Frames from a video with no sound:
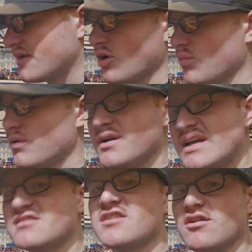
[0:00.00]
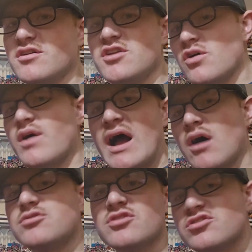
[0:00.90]
don't really necessarily know
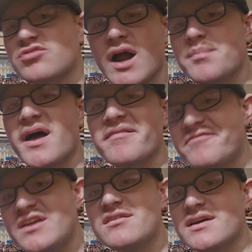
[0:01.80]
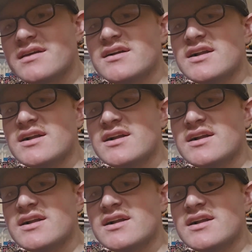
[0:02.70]
how to describe that feeling,